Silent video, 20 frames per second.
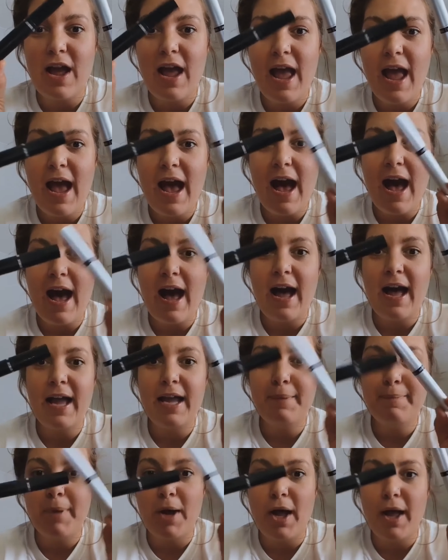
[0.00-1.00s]
I
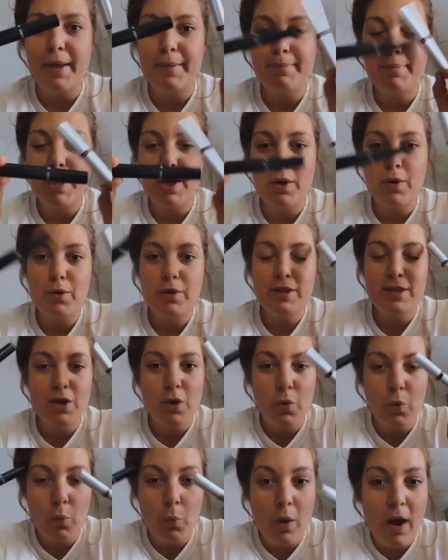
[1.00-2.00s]
bought both.
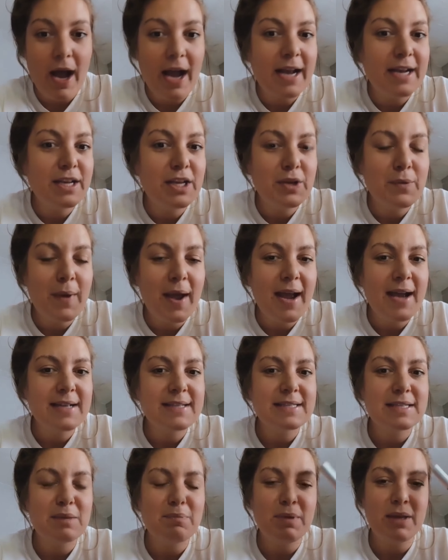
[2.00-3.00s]
Why do you ask?
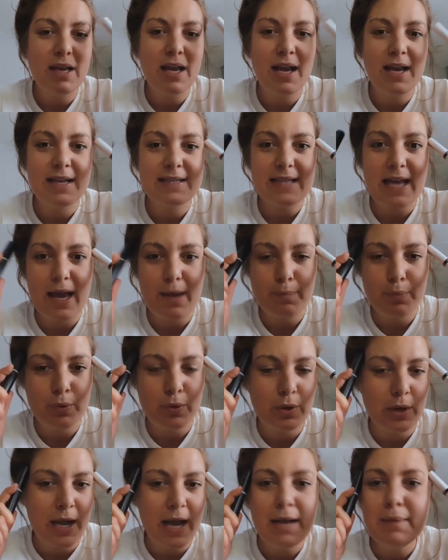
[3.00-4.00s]
Because I
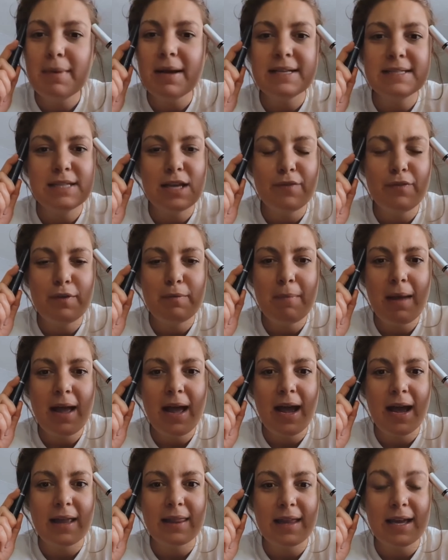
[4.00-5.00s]
pride myself in my
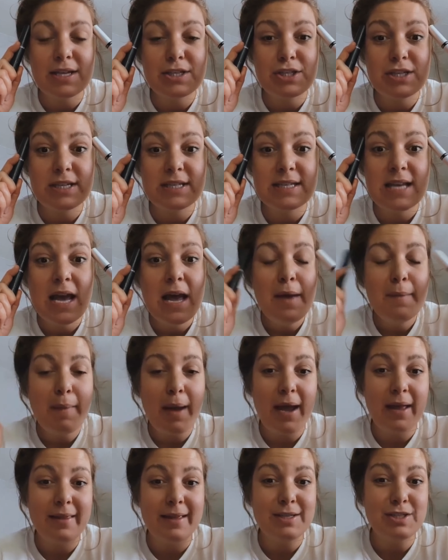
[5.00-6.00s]
eyelashes. My
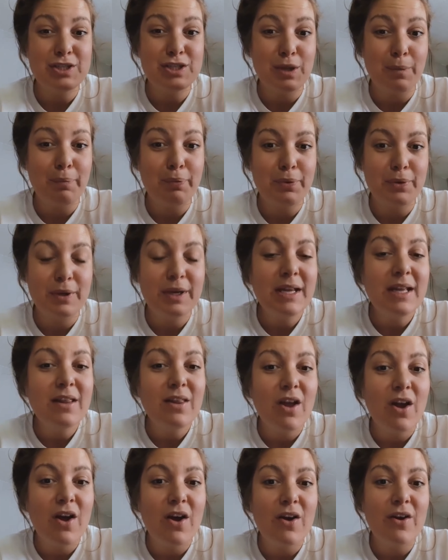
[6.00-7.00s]
eyelashes are pretty
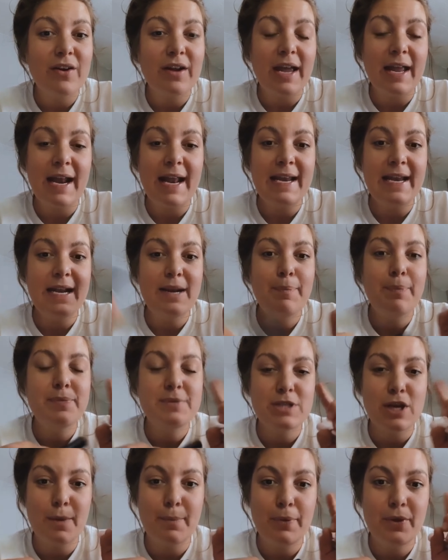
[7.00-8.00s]
long, and I need to
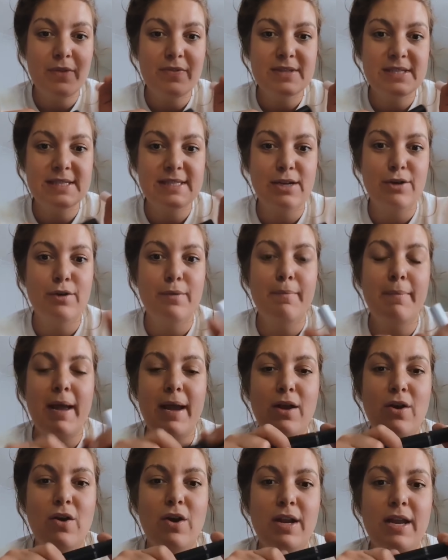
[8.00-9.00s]
start putting the serum back
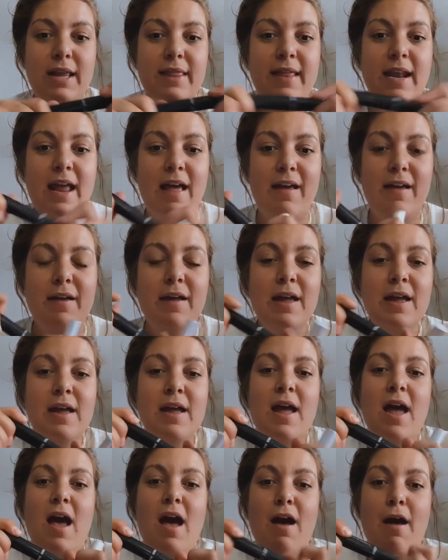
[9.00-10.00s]
on it that
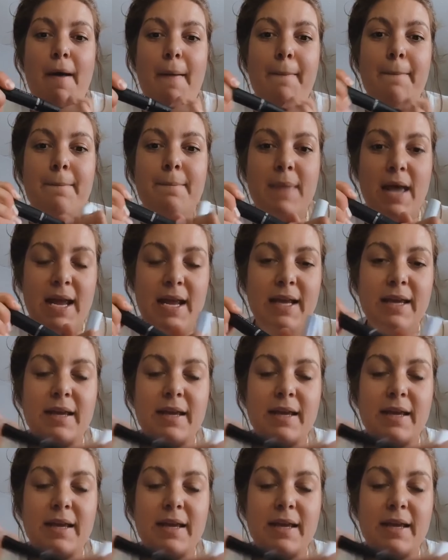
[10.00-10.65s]
I make.